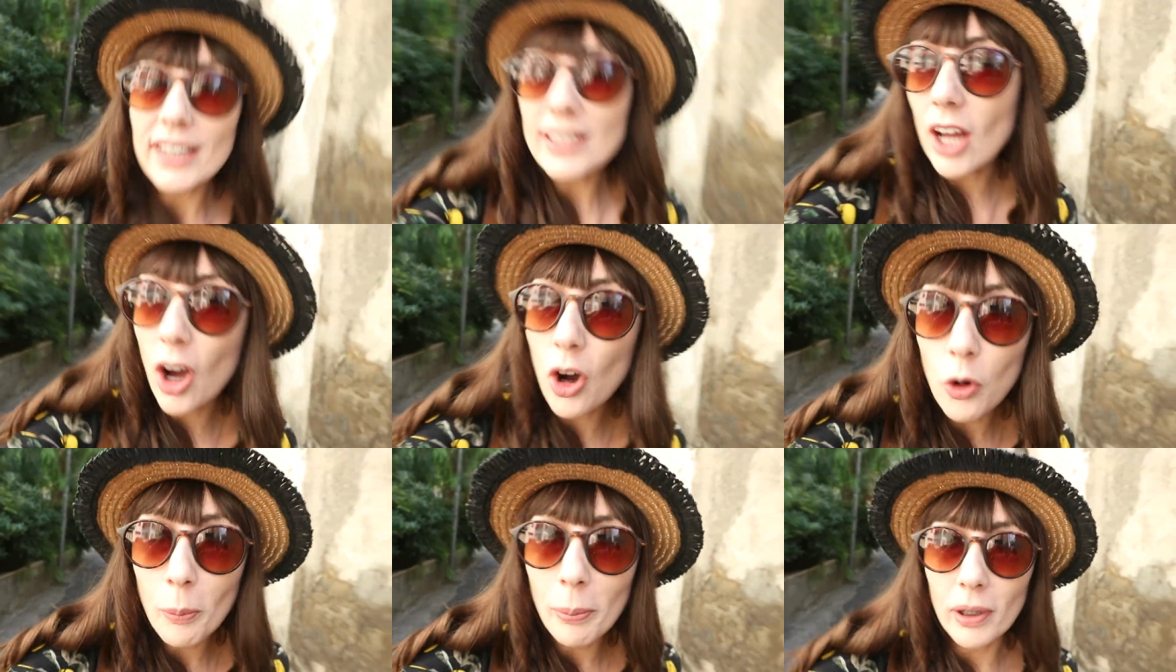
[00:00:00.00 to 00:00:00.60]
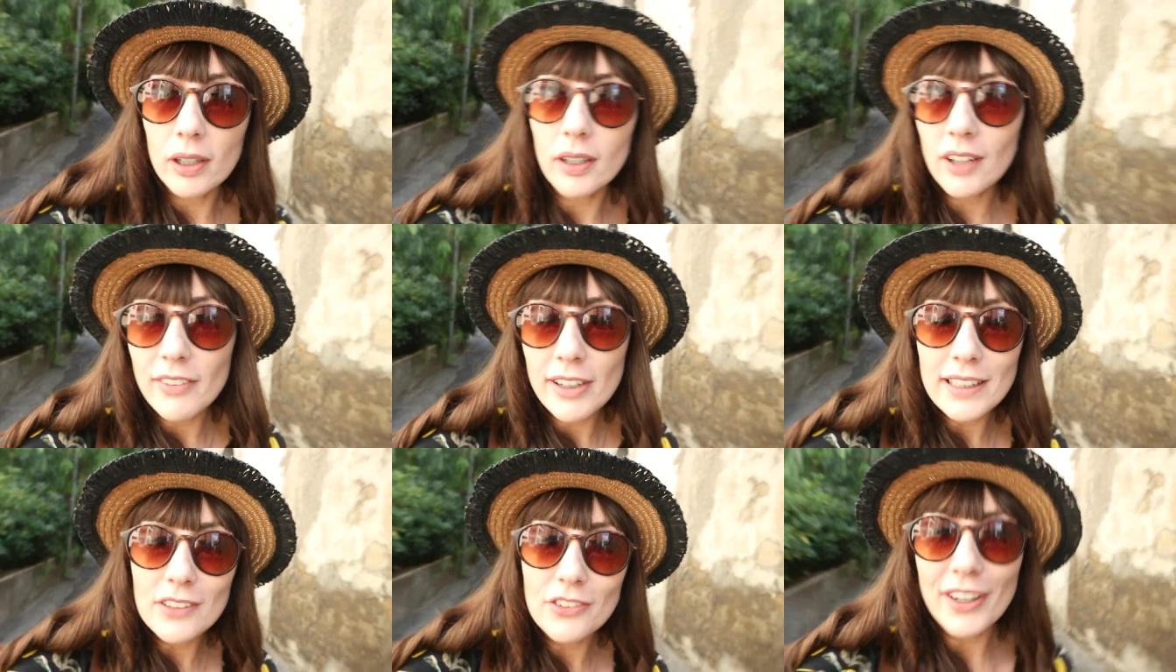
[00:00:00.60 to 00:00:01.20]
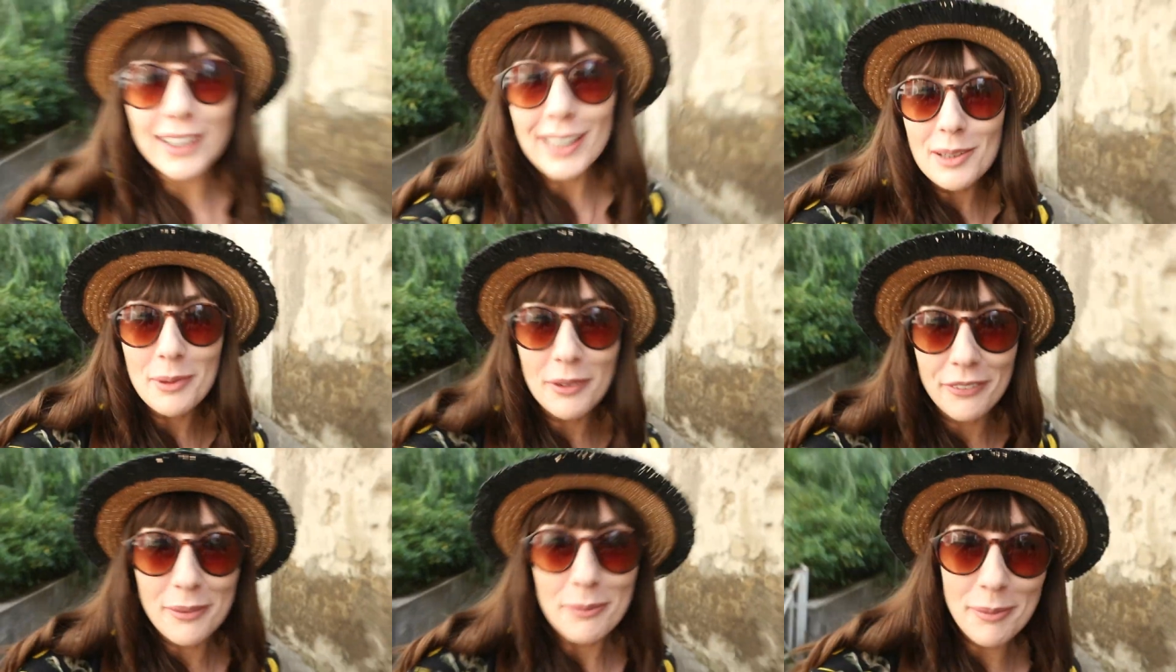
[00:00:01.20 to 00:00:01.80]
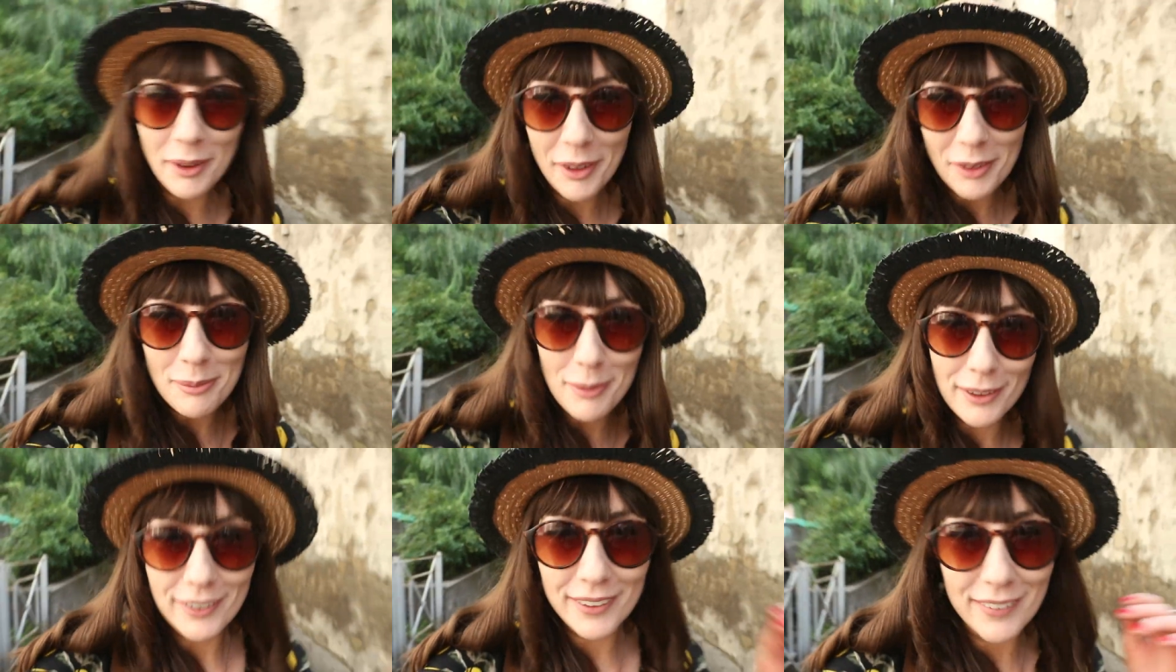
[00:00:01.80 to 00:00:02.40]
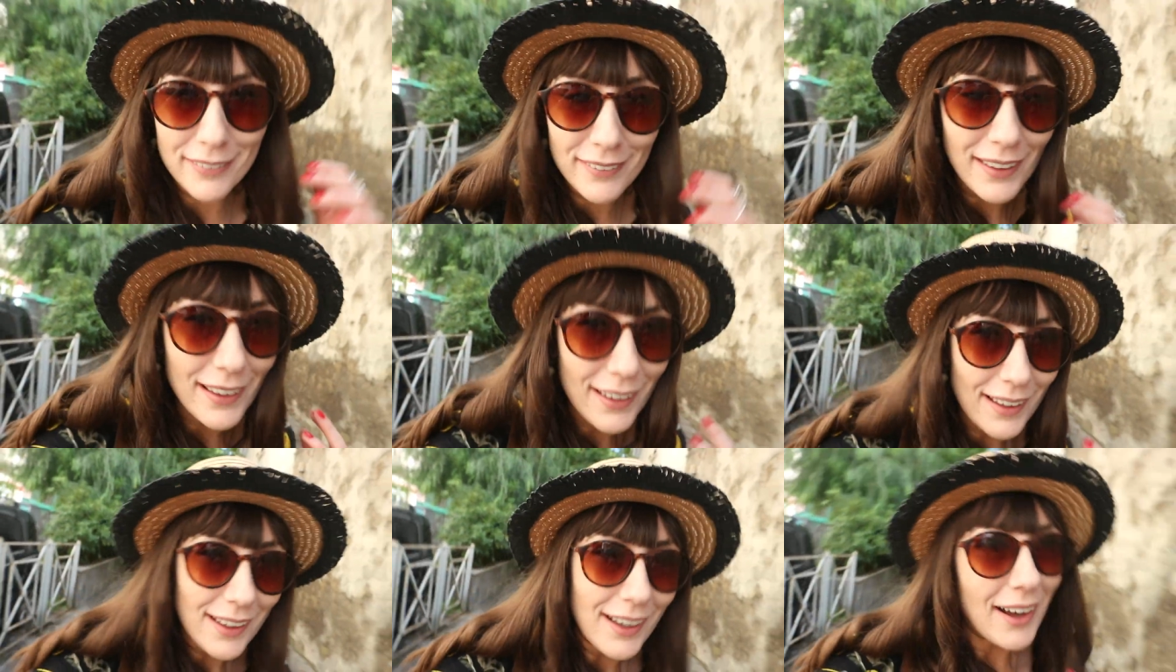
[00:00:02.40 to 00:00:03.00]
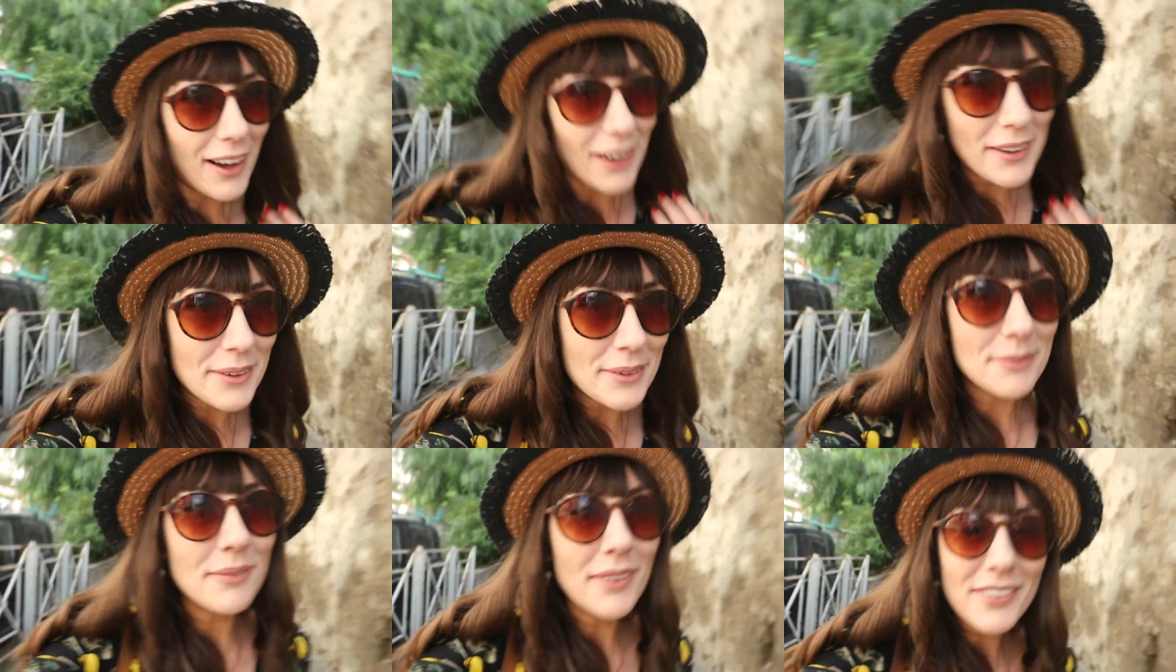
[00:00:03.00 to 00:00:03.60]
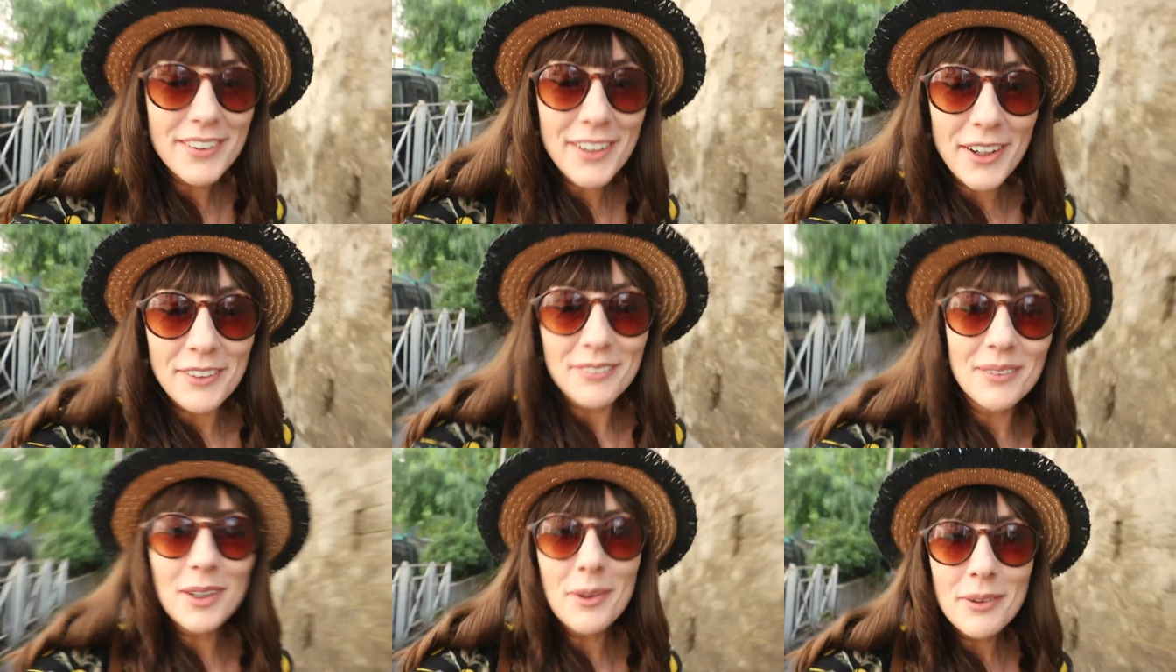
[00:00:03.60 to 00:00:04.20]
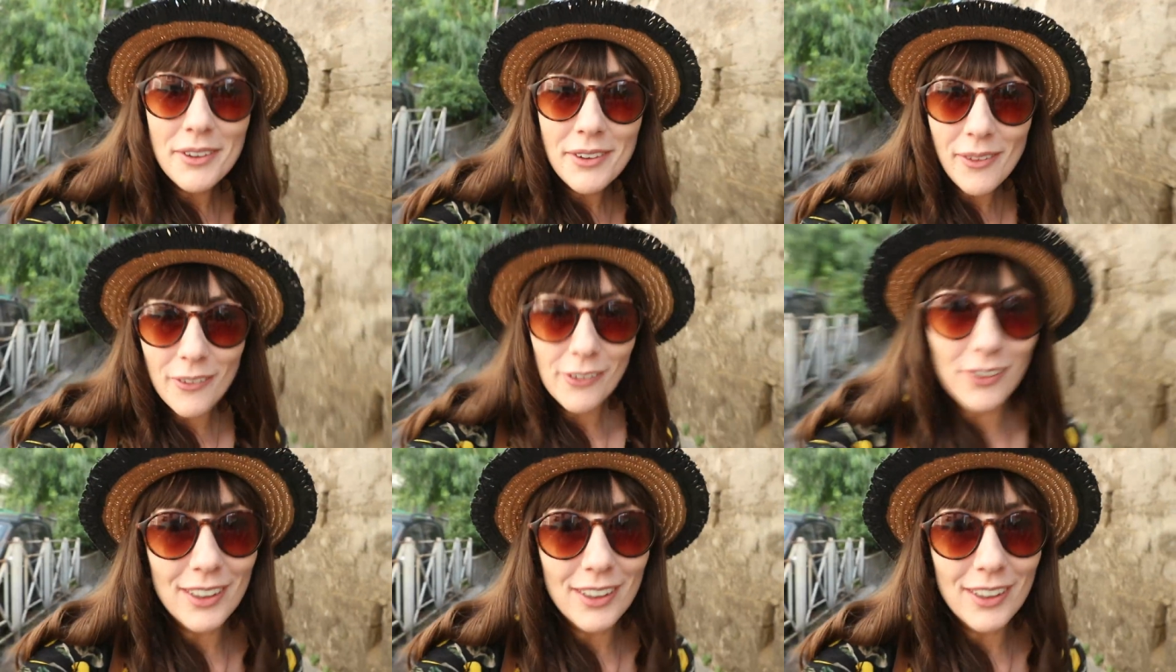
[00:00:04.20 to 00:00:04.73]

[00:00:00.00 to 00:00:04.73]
read a whole book. I read a Jacqueline Wilson book because I'm, I don't know, when you're on